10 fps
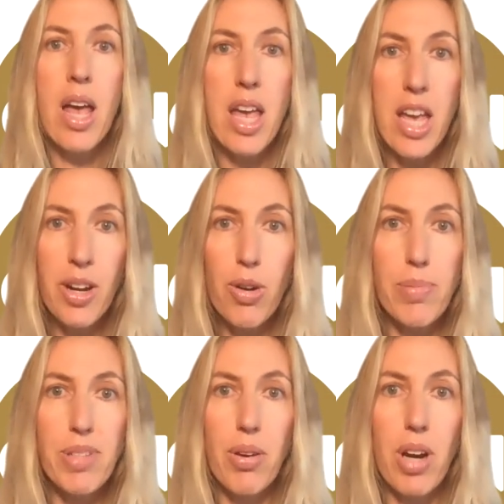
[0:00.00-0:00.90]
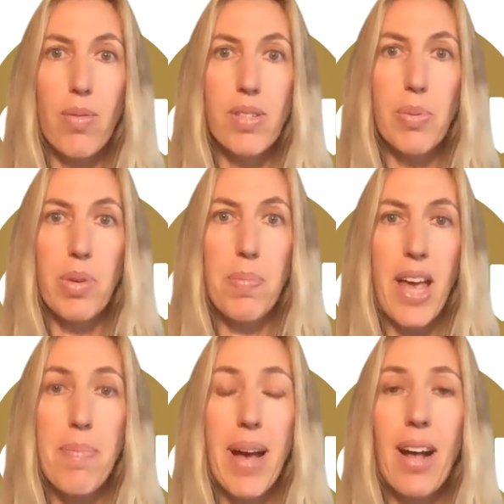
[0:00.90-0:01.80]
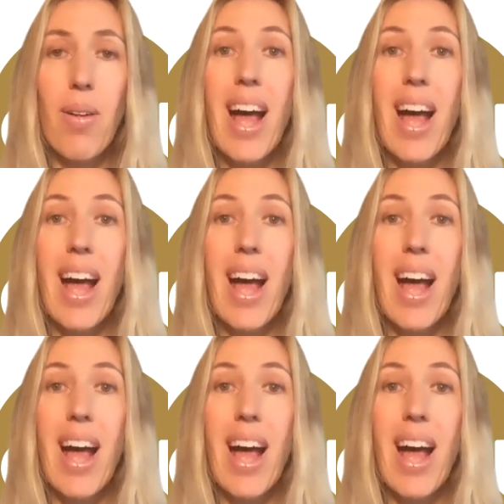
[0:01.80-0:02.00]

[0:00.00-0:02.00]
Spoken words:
in cryptocurrency with PayPal,